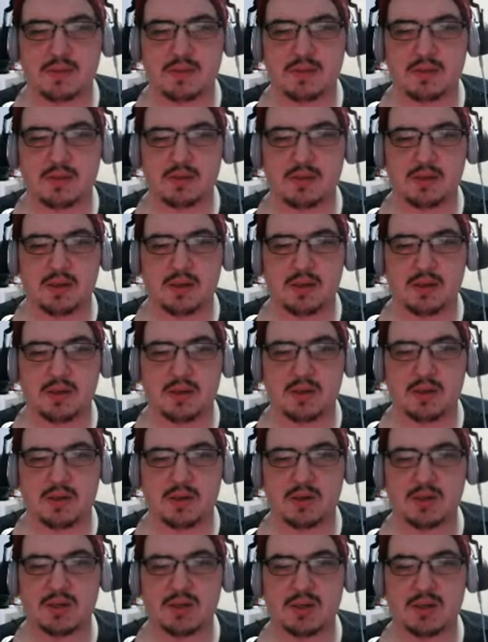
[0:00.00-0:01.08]
And you know,
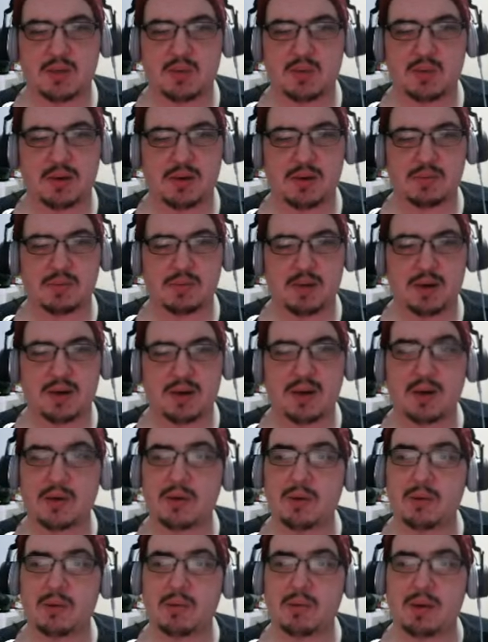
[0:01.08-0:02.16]
it's a good way to mark out
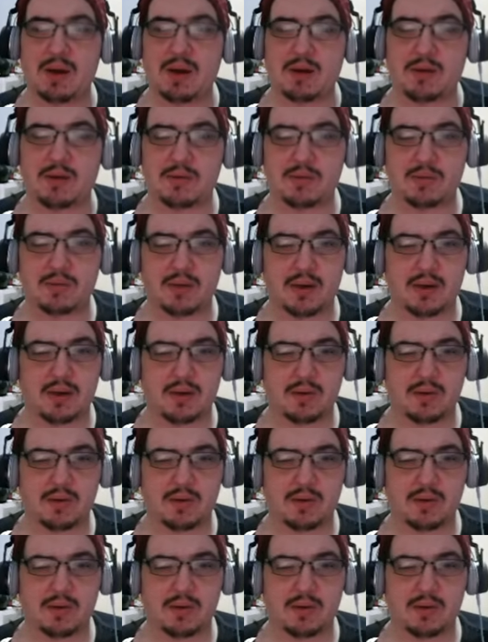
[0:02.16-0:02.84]
your route, right?